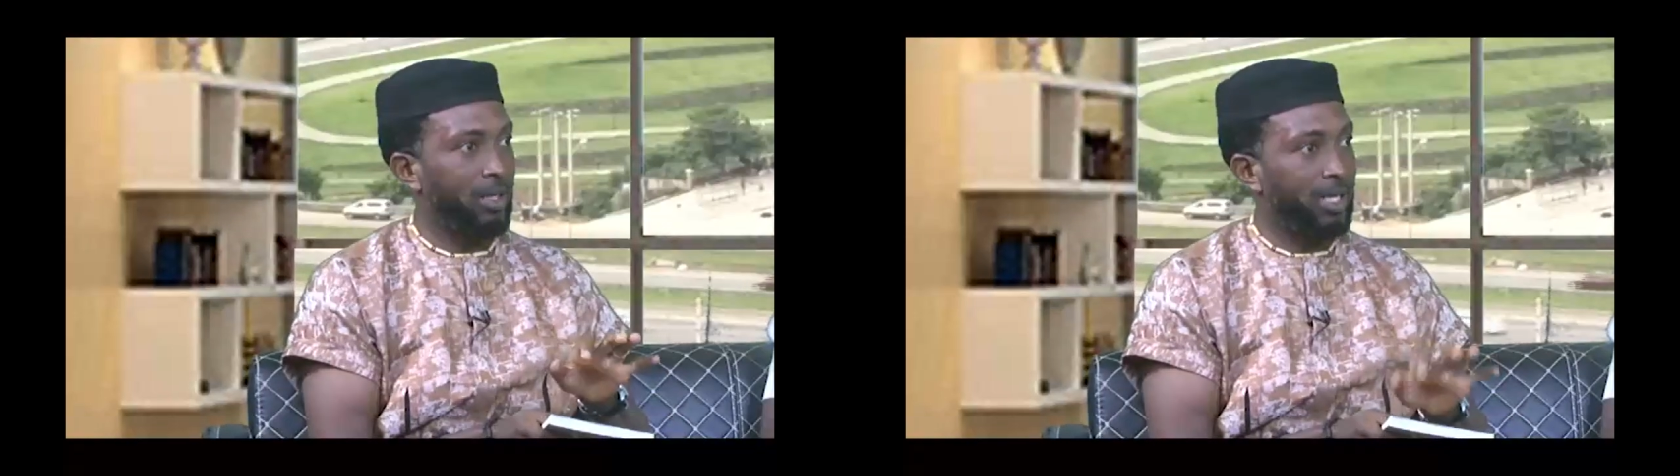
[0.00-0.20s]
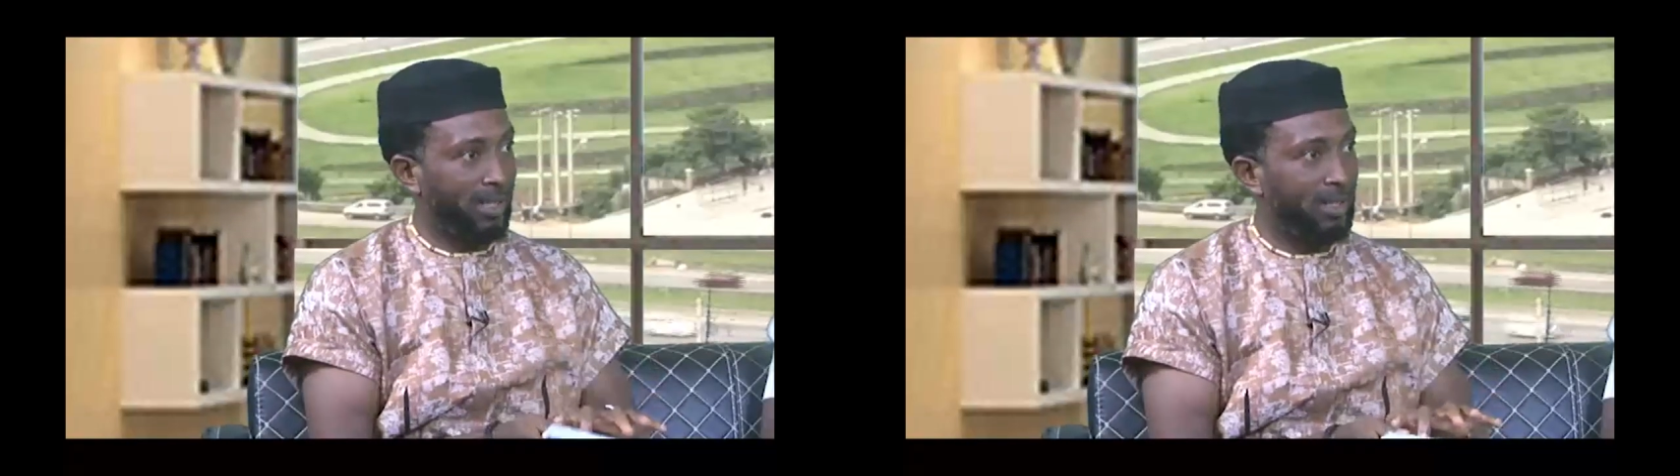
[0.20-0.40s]

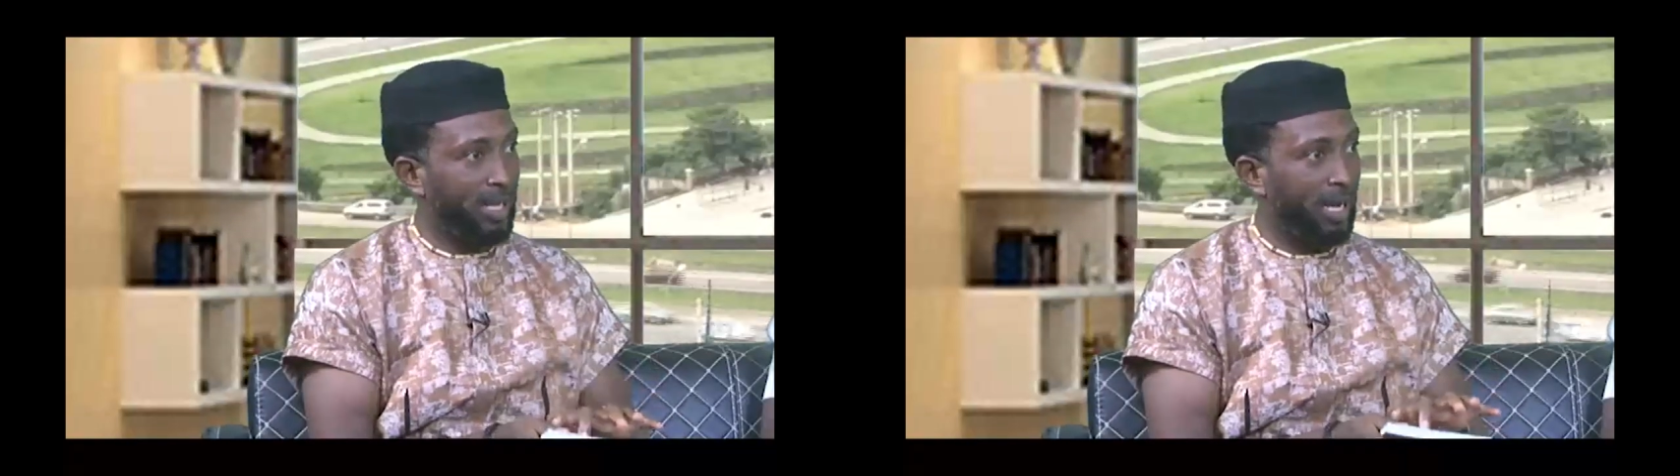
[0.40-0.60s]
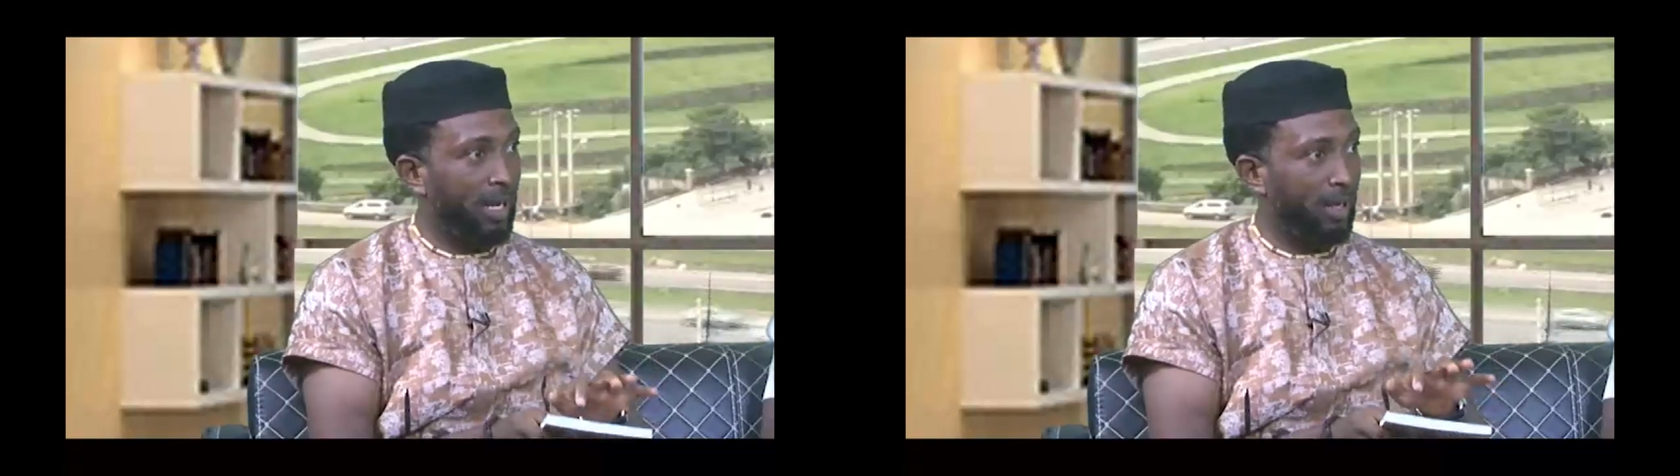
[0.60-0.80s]
lesson
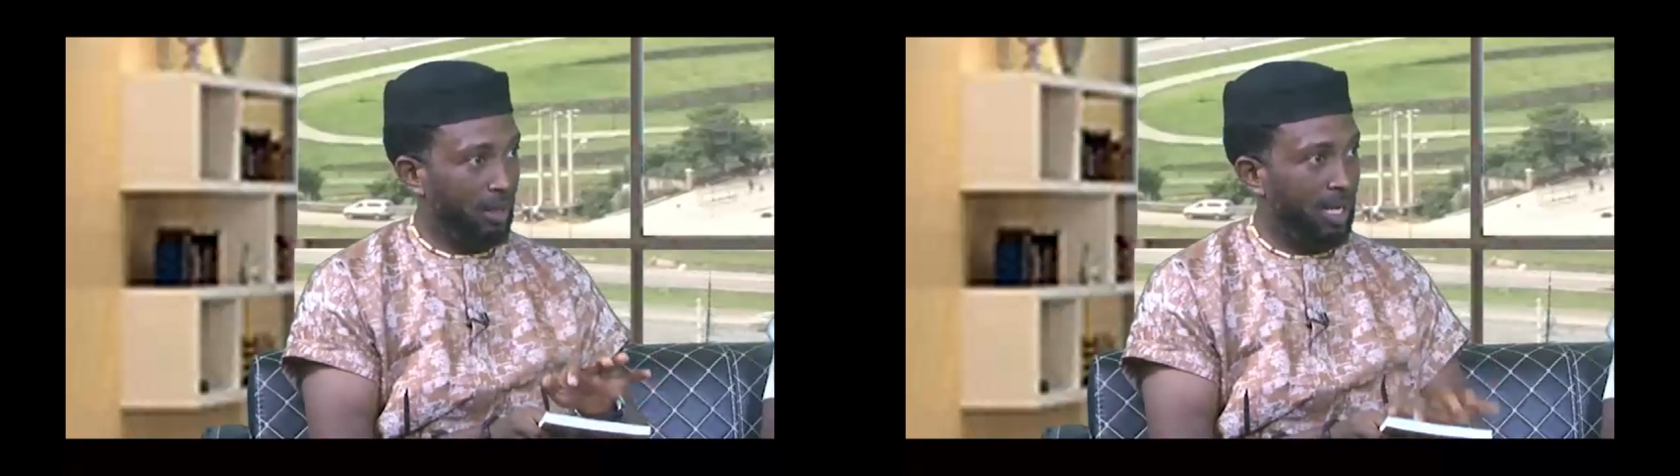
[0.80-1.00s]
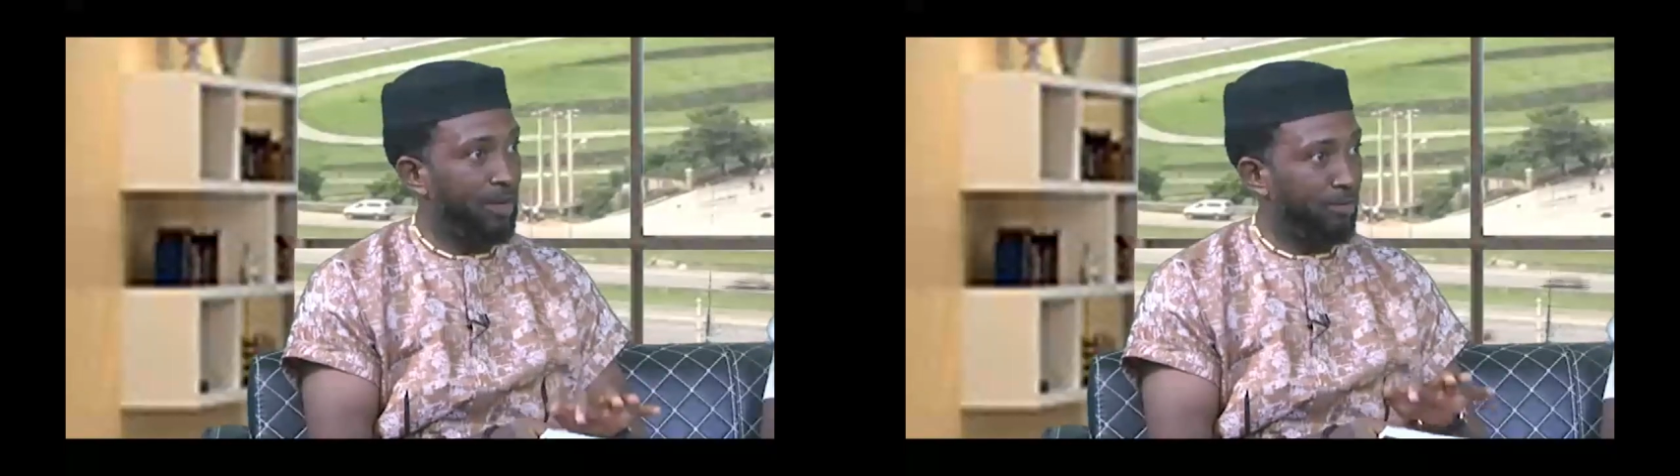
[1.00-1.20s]
they are
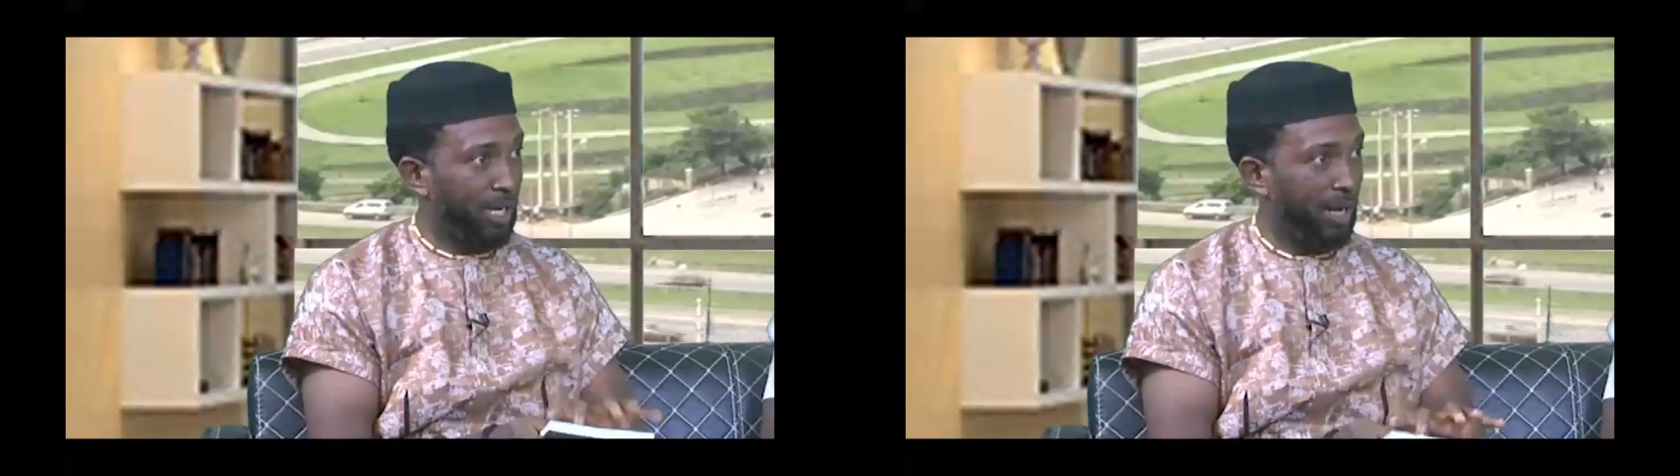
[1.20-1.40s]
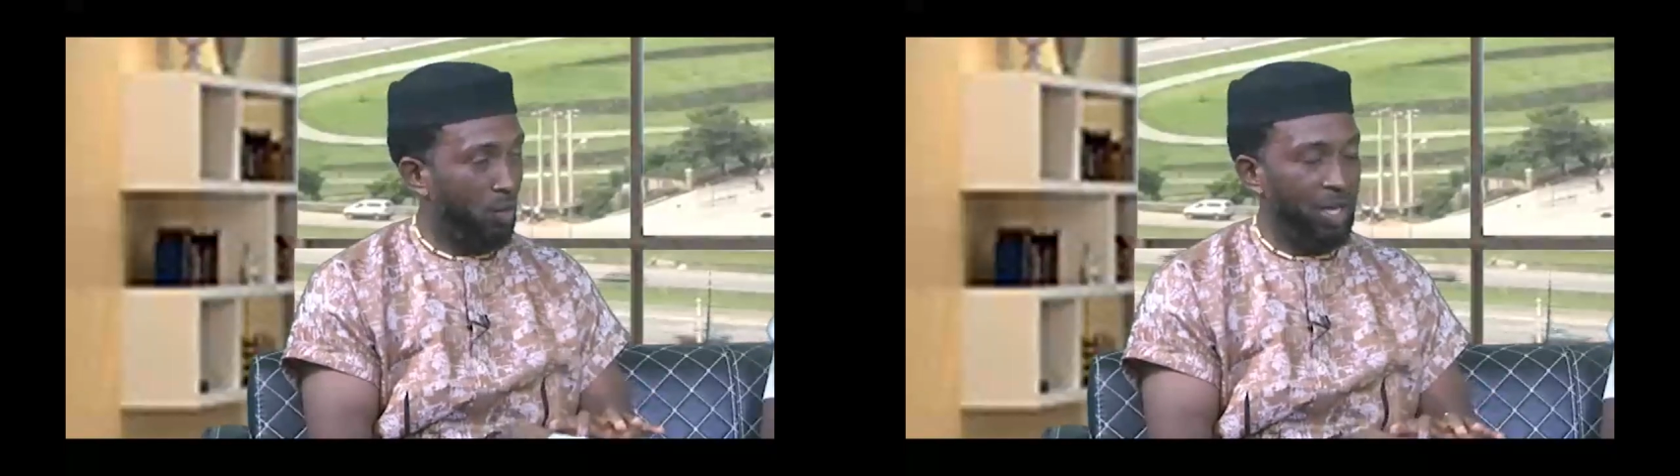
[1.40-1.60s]
learning for
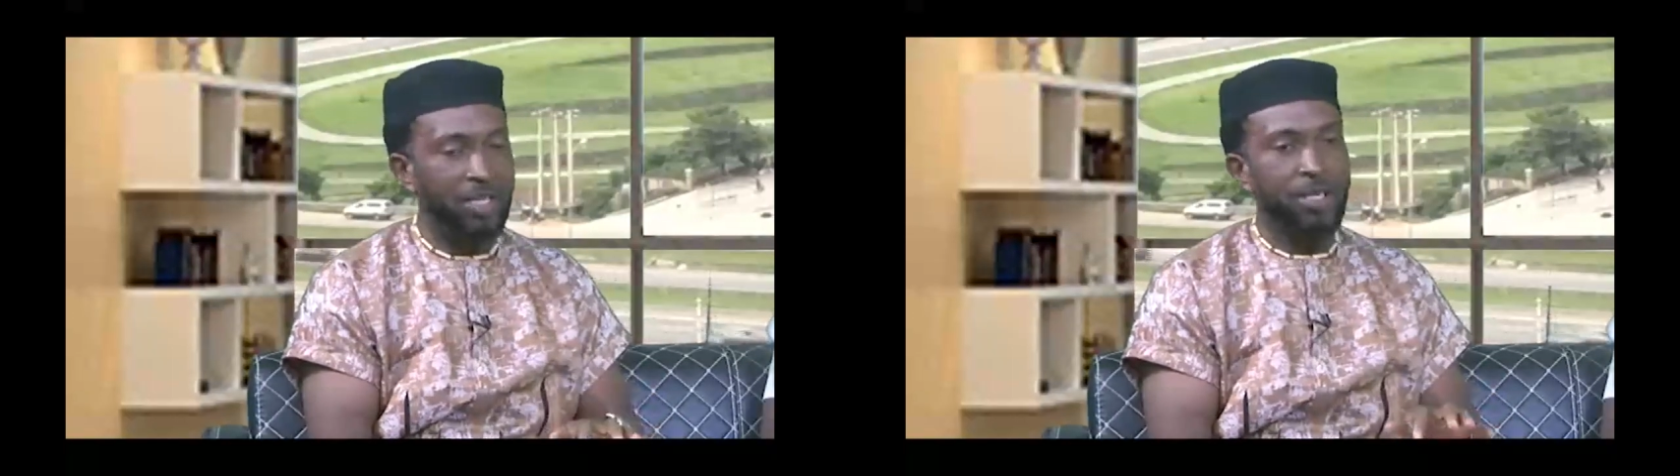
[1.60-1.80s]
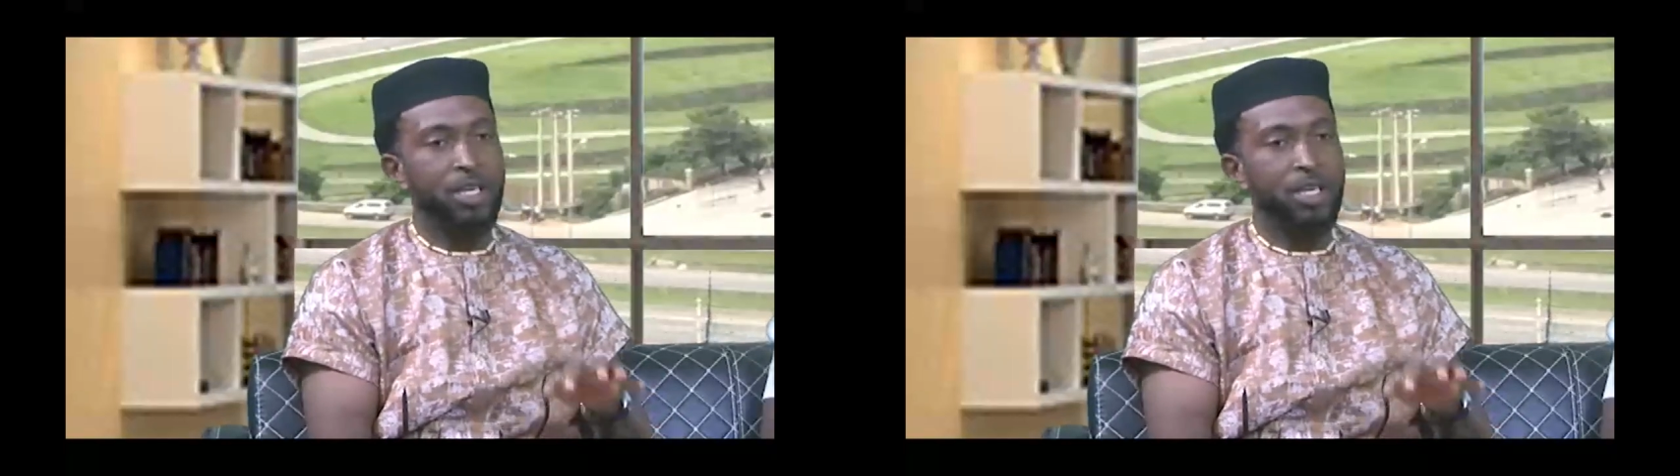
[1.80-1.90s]
that week.